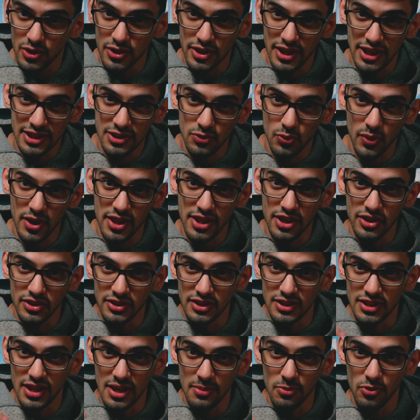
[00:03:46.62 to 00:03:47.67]
and that's why there is
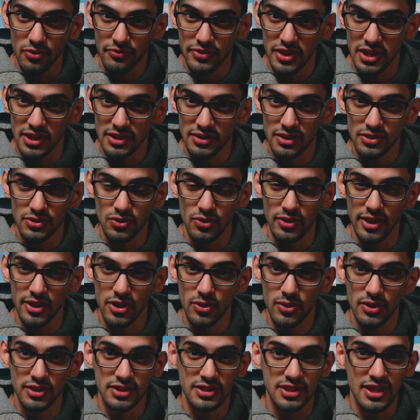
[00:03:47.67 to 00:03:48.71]
a demo of these so that you
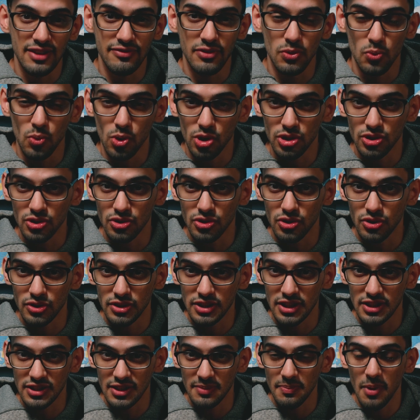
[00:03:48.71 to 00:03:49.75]
can see if it works on your
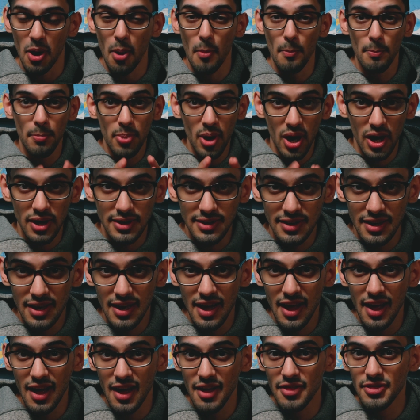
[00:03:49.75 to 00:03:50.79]
system. But
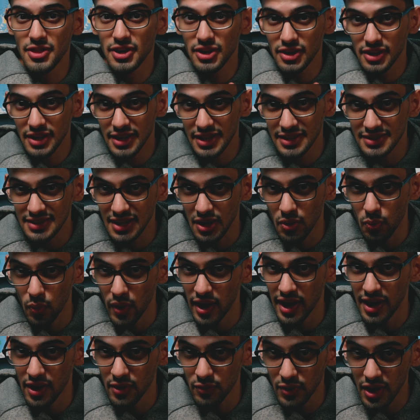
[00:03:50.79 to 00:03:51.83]
there is a
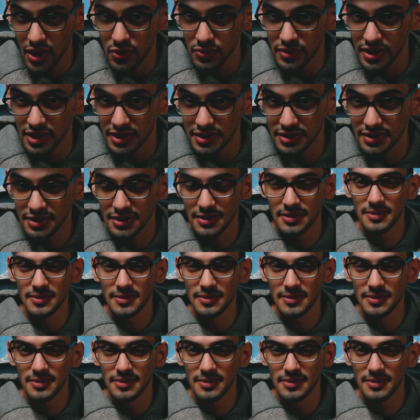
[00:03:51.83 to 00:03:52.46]
way around this.